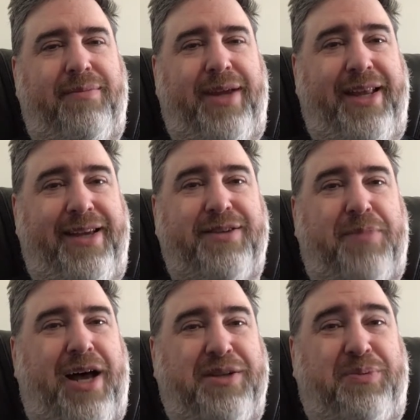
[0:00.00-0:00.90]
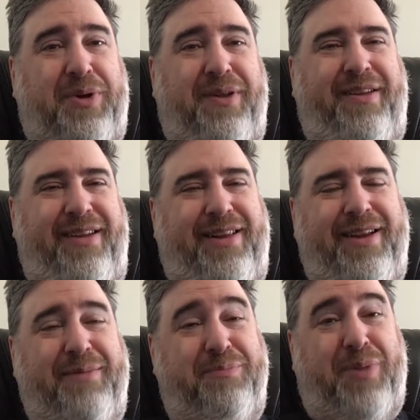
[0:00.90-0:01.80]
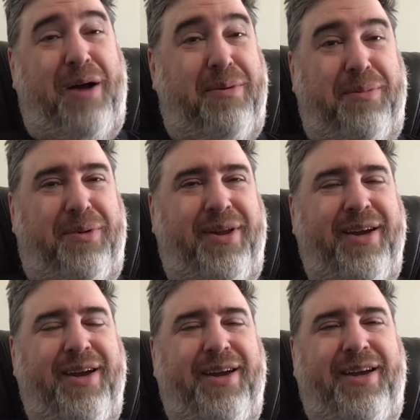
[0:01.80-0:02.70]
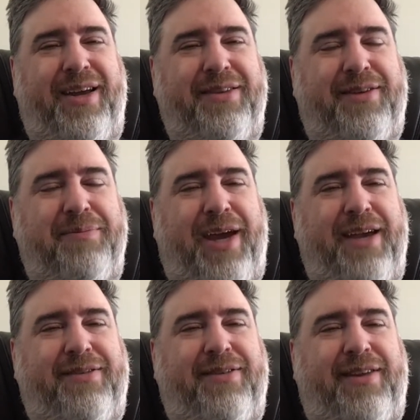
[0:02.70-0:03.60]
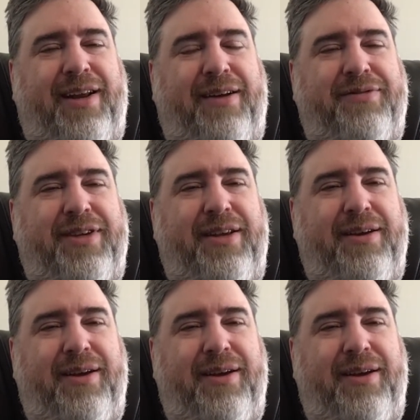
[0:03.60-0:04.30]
It is possible and probable in some cases that I've seen.